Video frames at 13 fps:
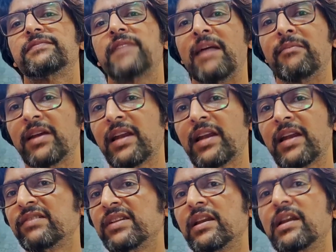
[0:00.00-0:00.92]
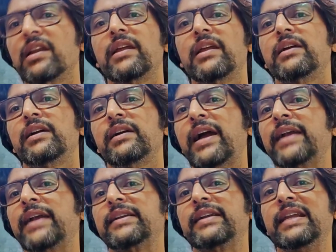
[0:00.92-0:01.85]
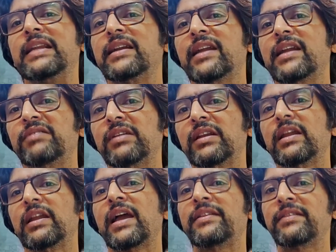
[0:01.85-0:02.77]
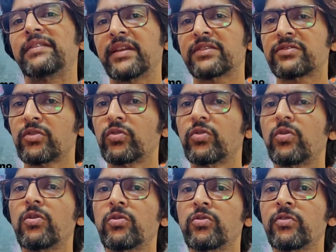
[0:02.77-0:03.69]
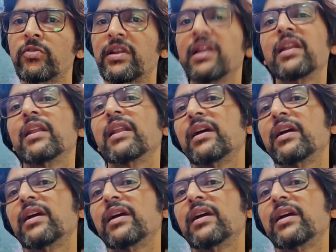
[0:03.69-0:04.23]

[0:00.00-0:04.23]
farmer level, at a dealer level, and just the whole rural,